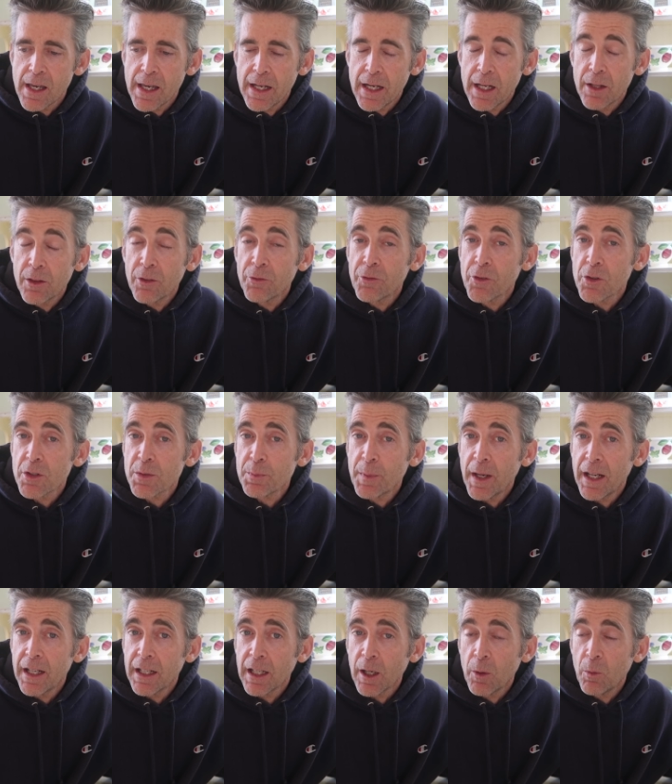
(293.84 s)
and uh, the first
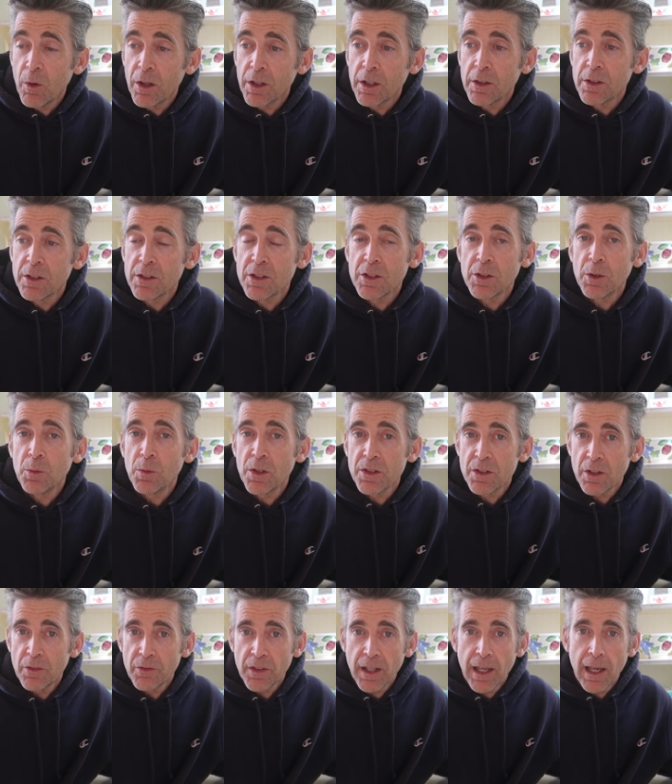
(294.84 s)
painting I wanted to do
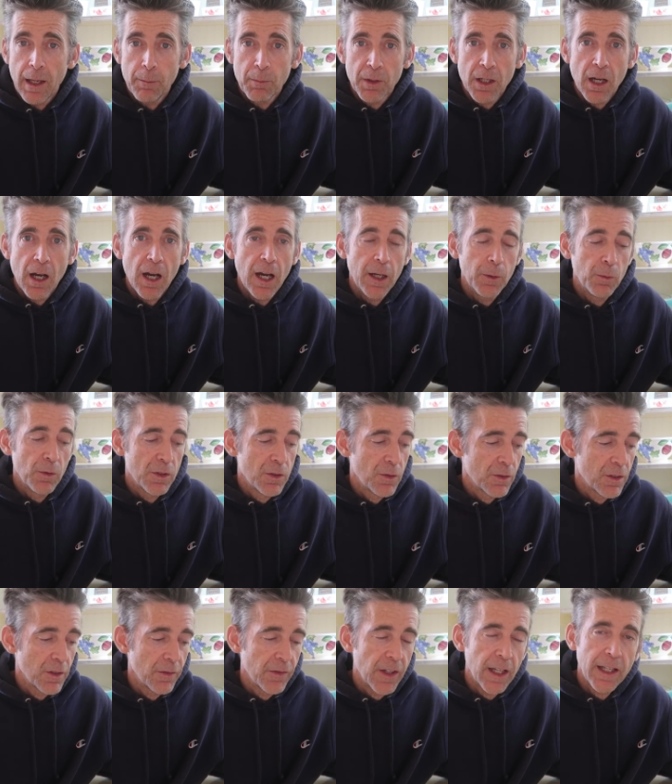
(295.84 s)
was of Cape Cod, which
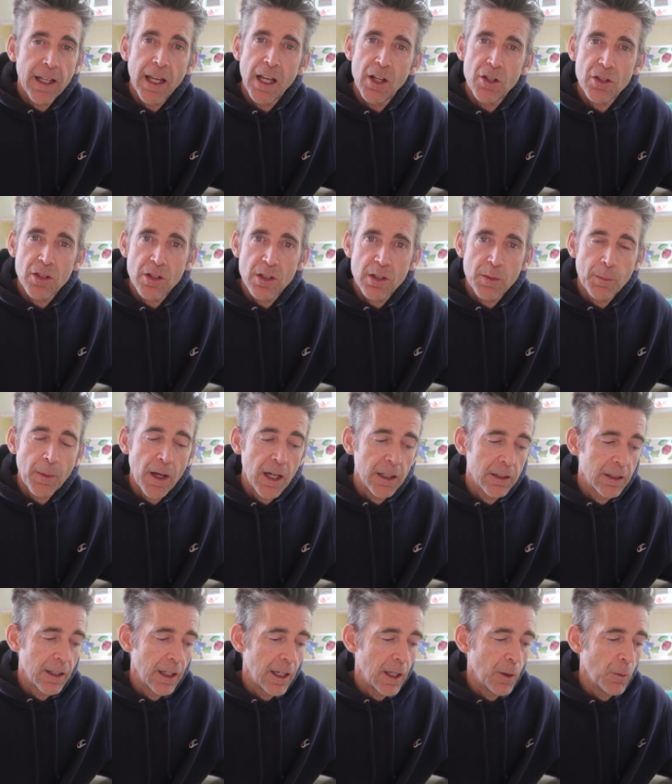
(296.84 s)
was a vacation
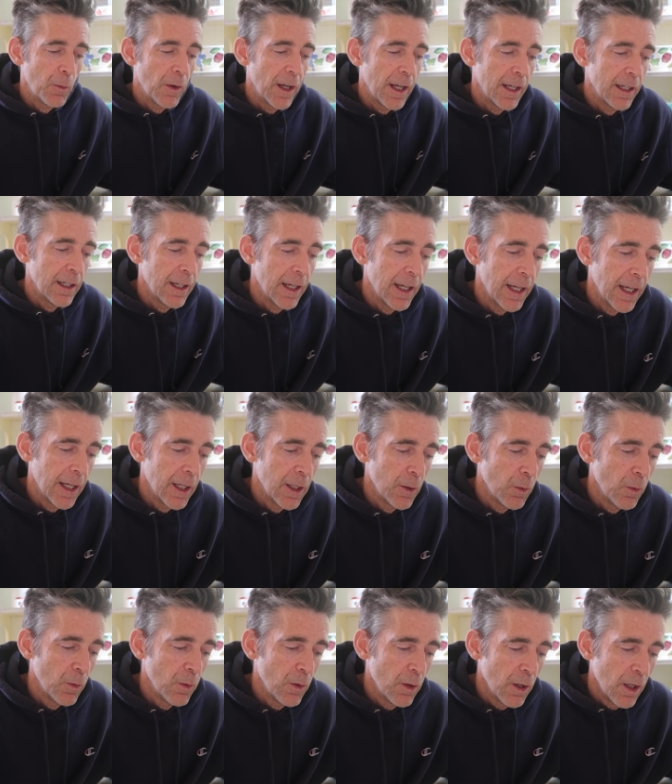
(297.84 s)
spot that I went
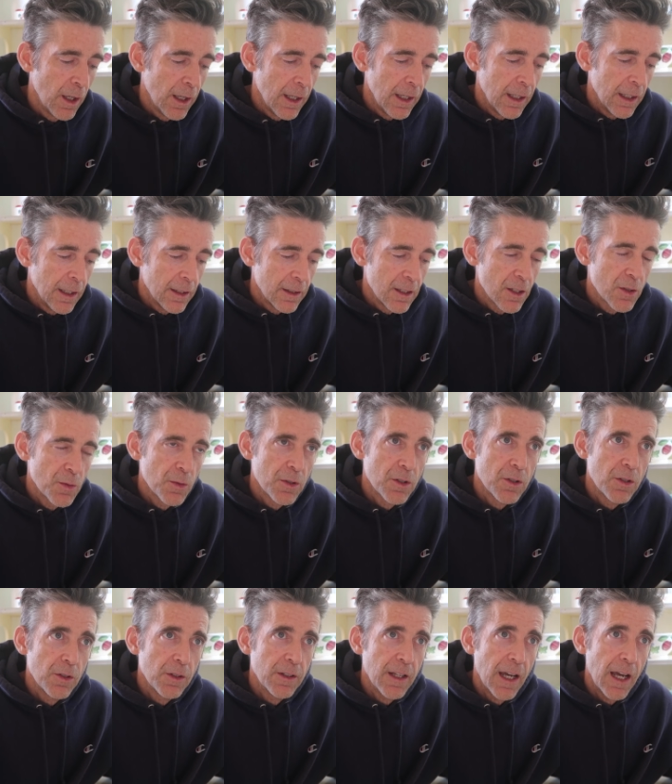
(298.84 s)
and. This was
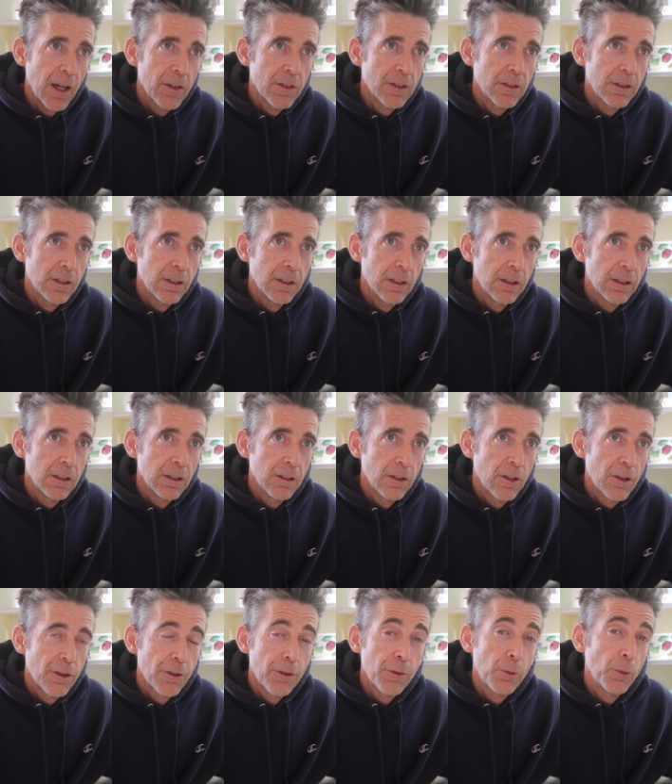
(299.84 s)

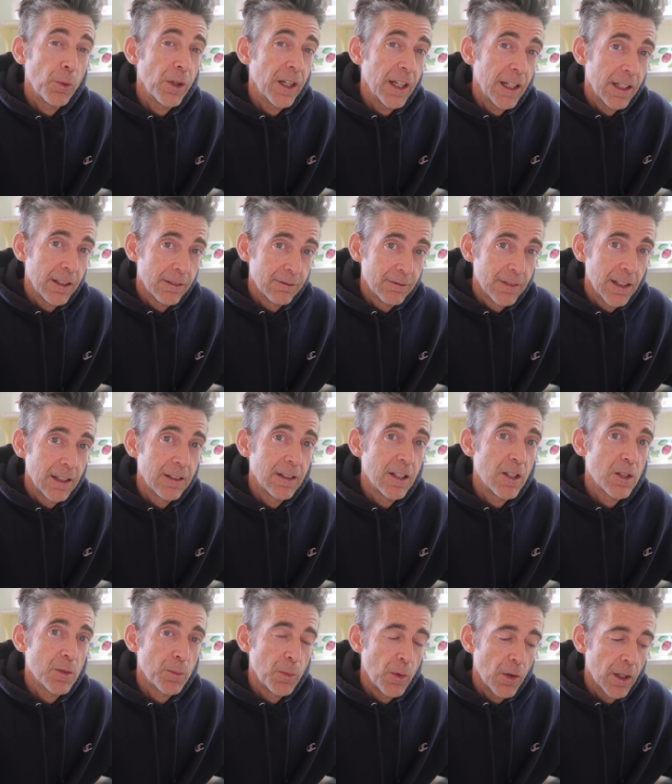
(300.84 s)
2003 at
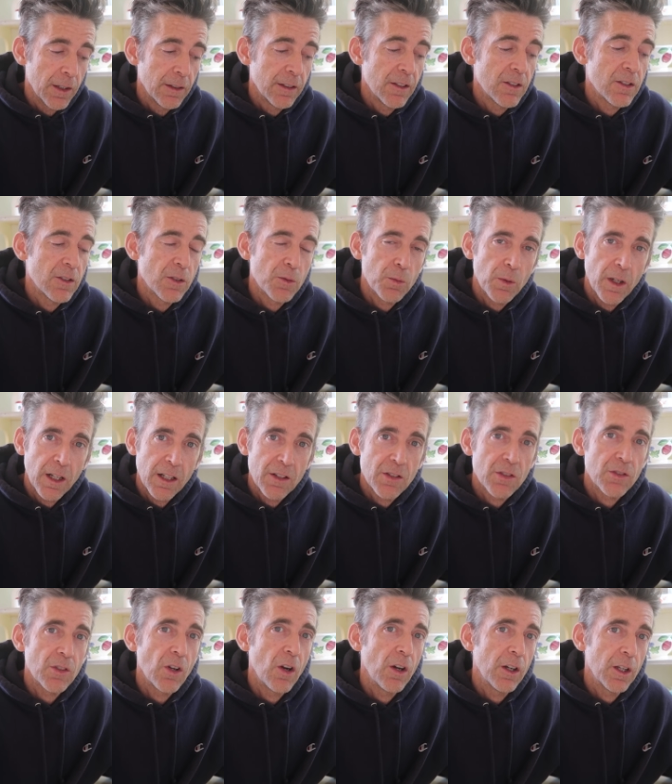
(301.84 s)
this point. This is when I
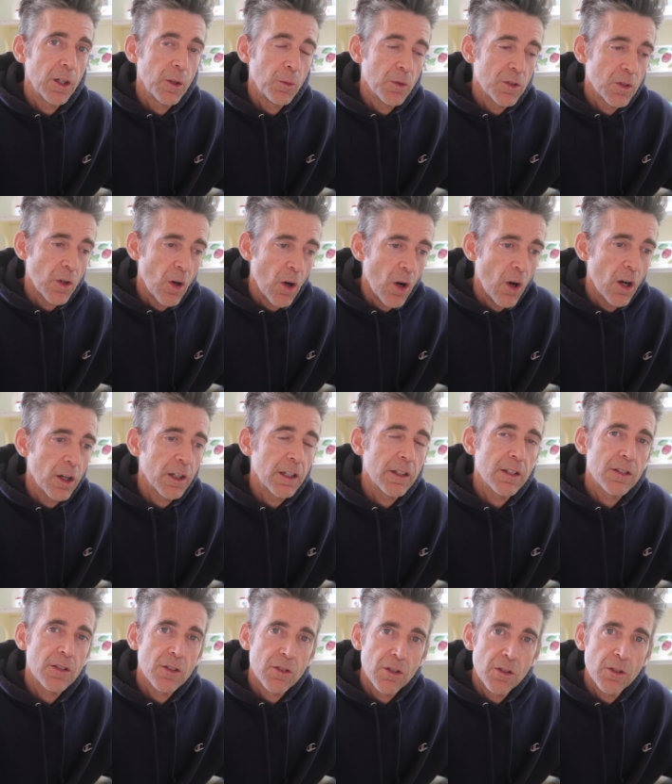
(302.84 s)
started. It was
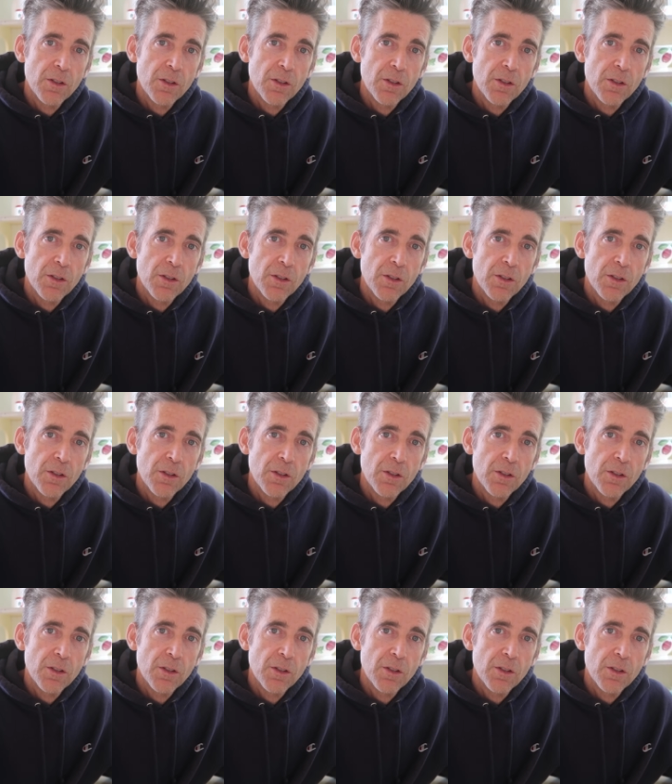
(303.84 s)
August